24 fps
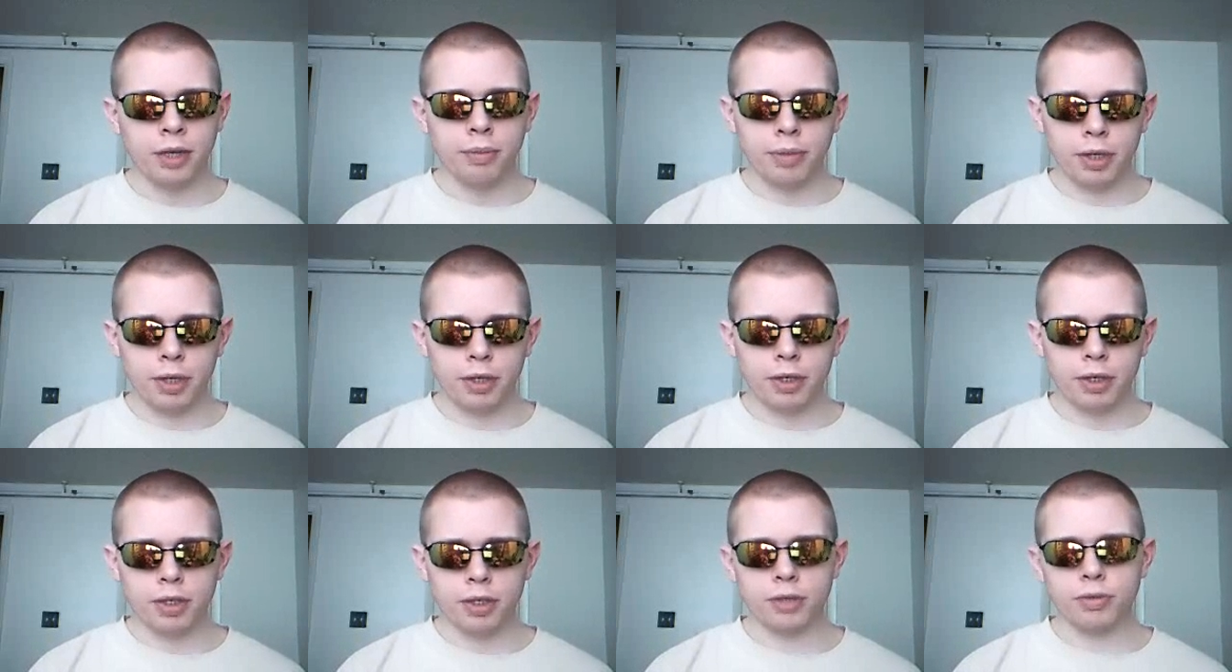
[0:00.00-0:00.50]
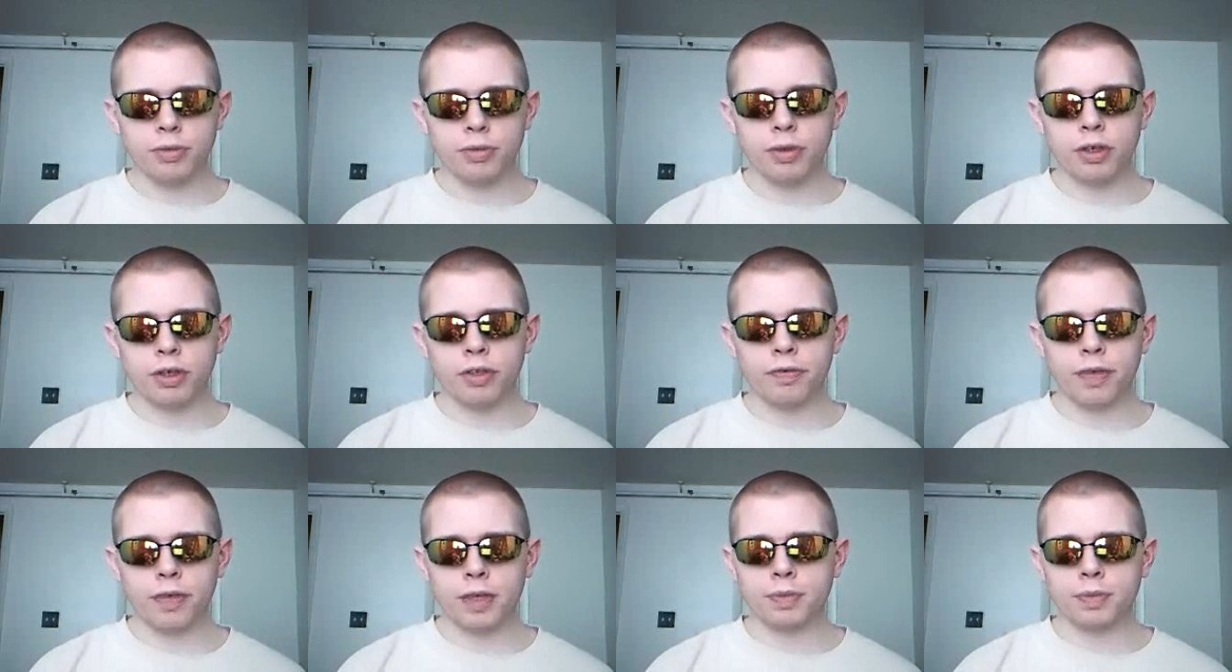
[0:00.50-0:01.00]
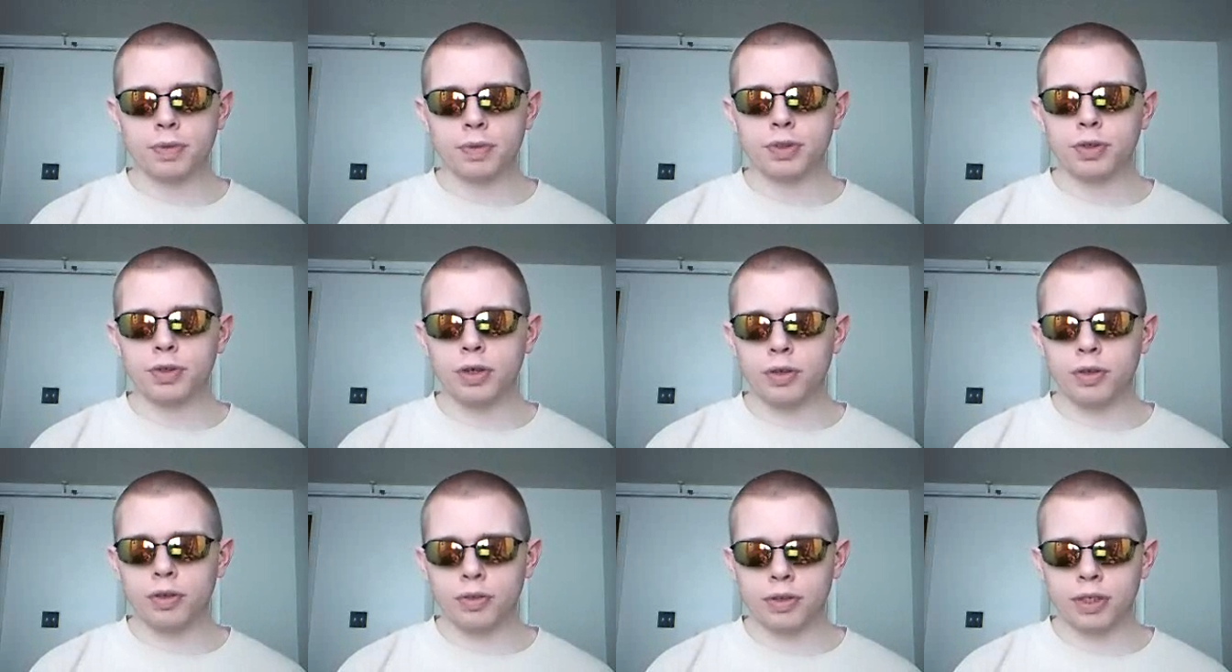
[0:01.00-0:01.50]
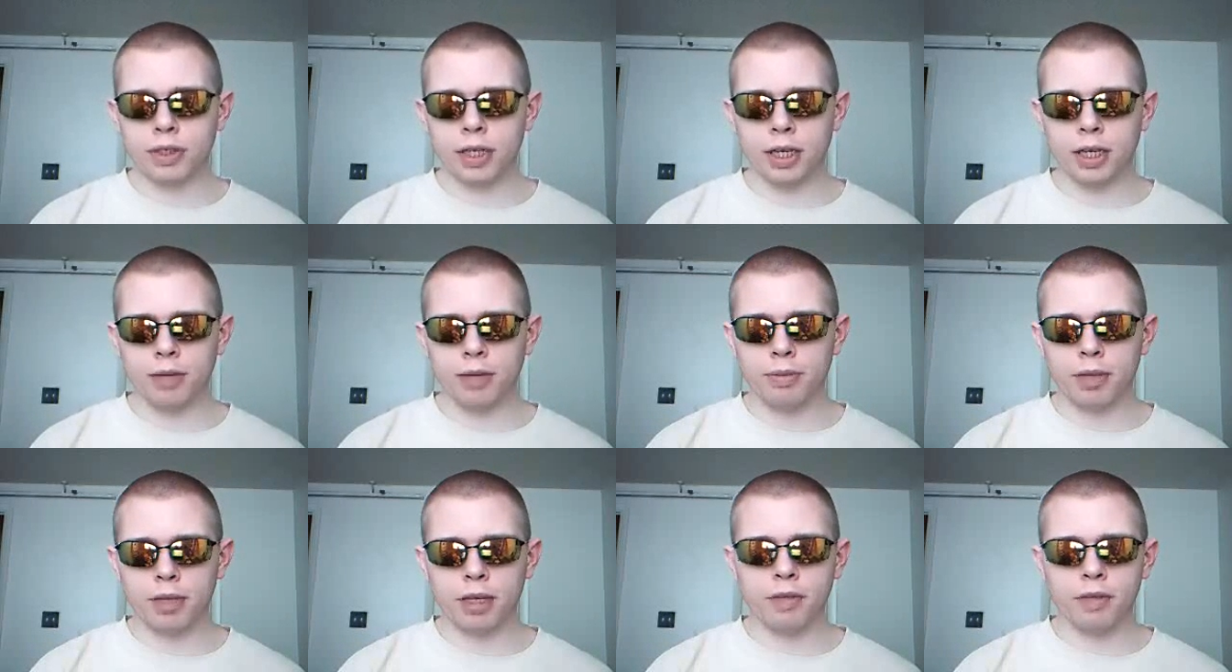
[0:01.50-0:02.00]
but it does work the vast majority of the
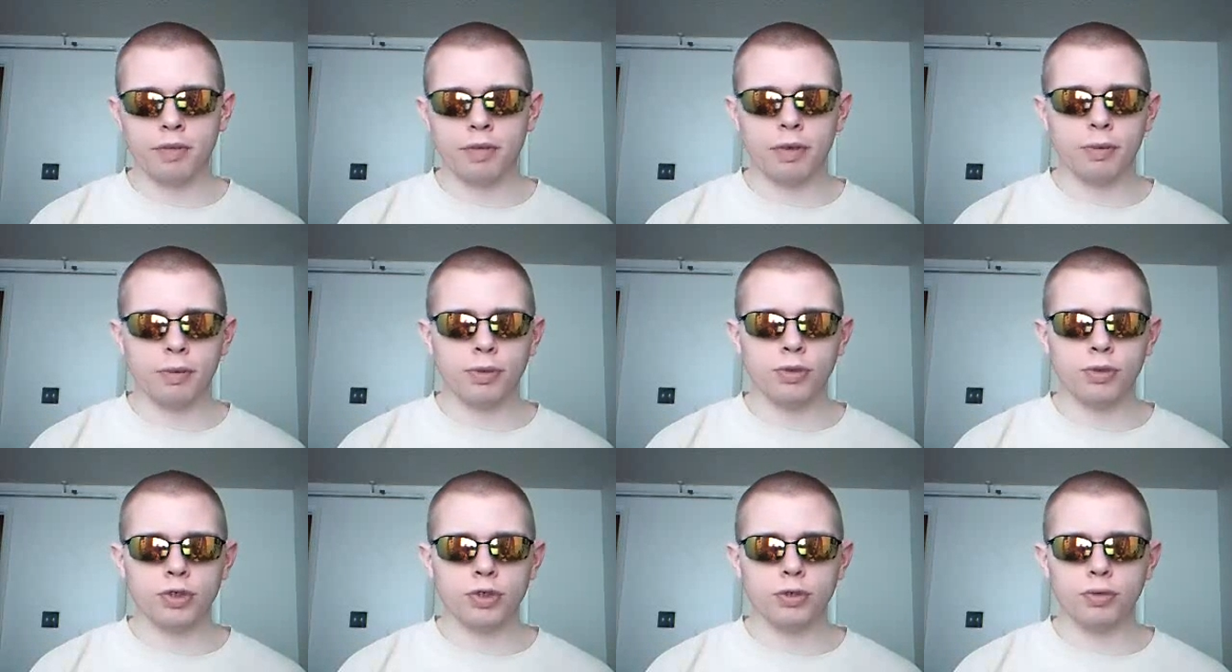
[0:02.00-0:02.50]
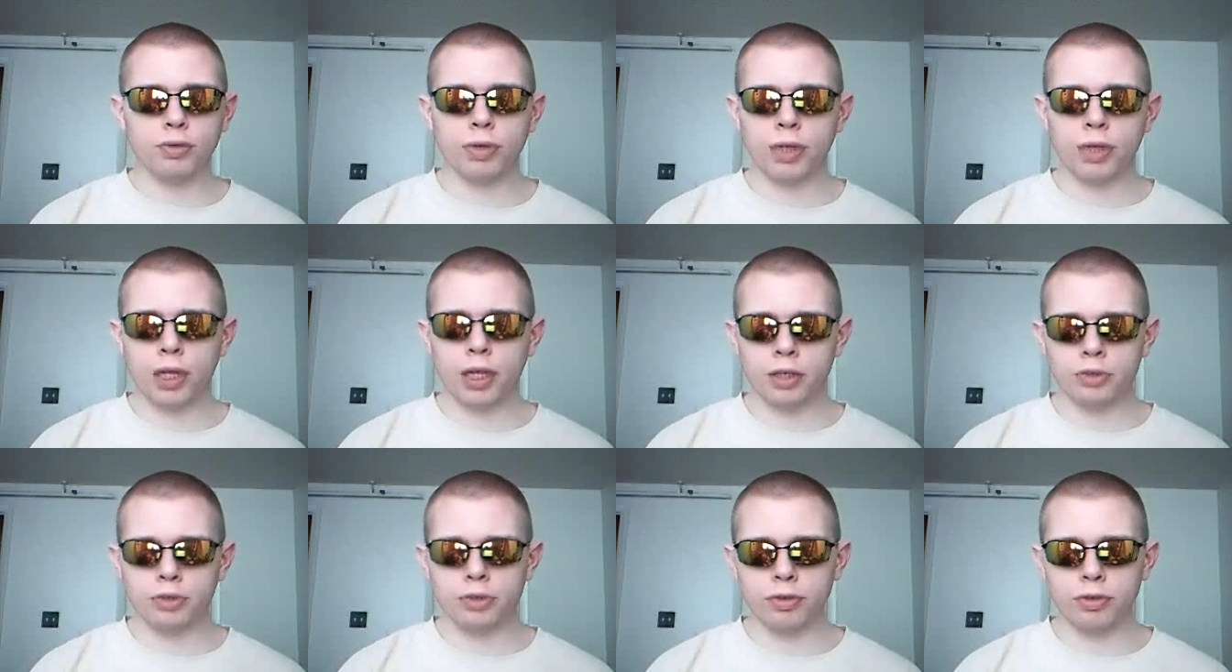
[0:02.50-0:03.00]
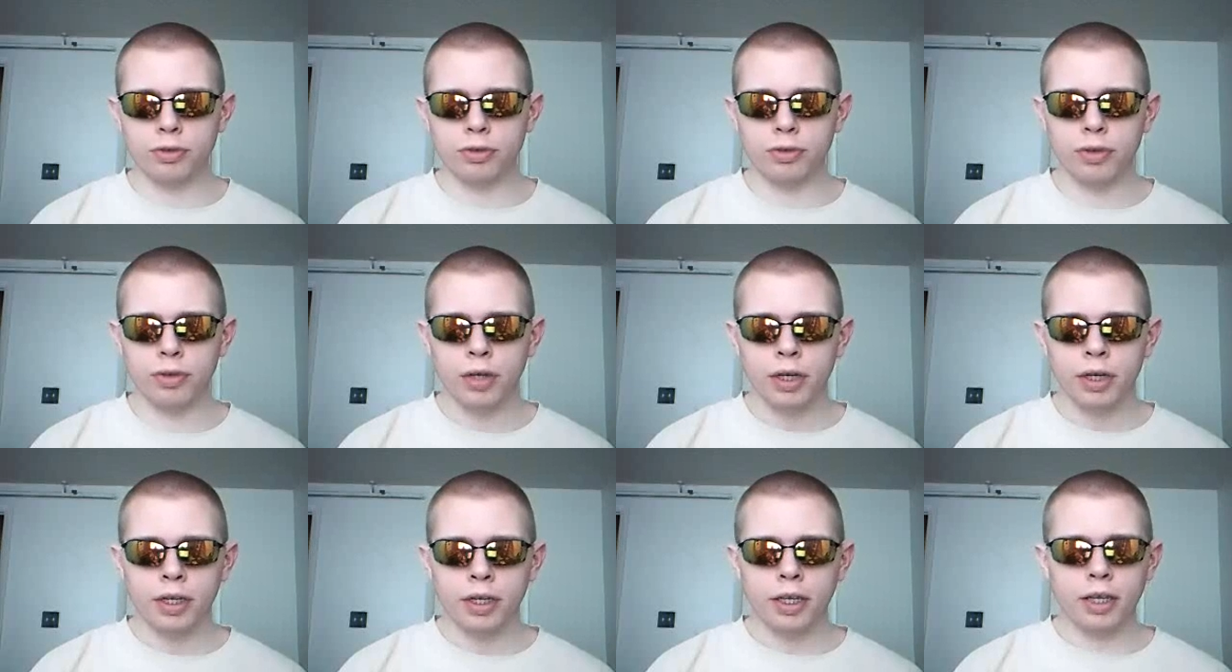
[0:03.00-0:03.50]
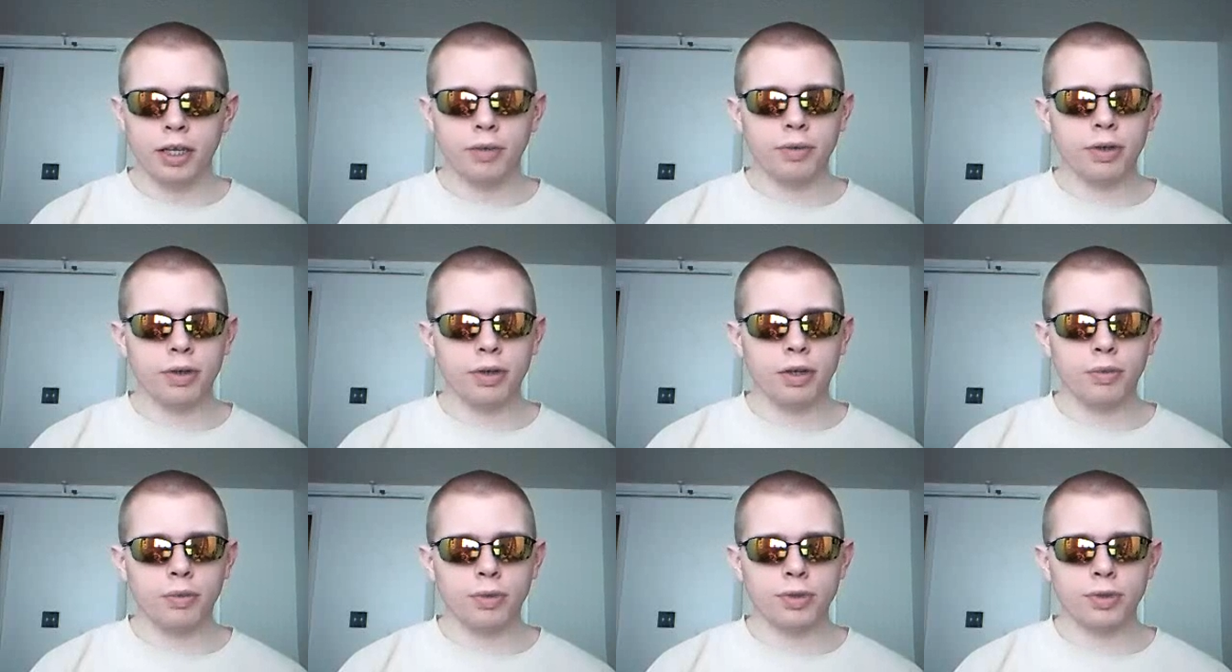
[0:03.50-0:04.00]
time, and if evolution were not true, it
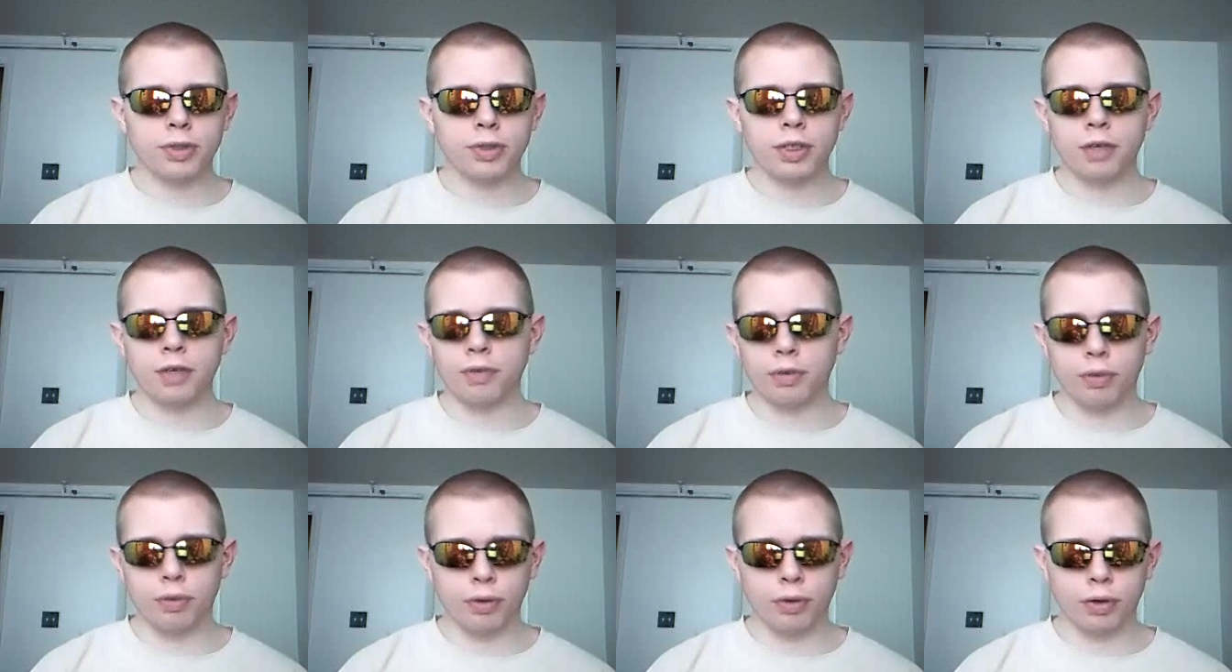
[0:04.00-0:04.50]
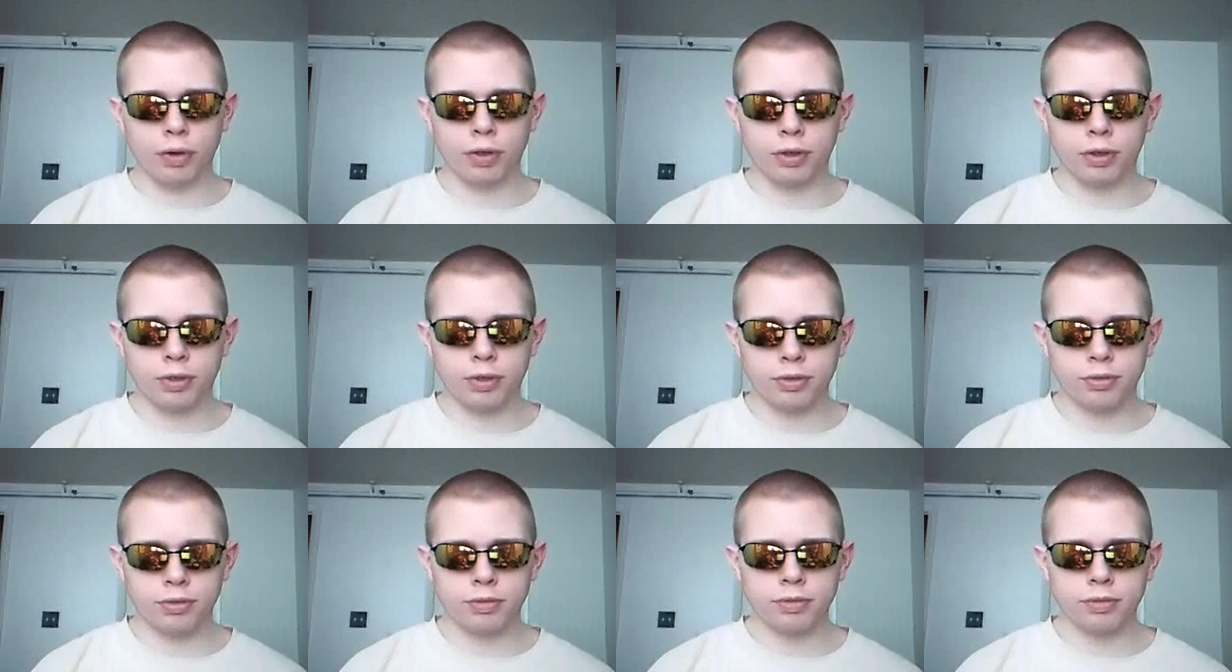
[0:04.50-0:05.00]
would almost never work.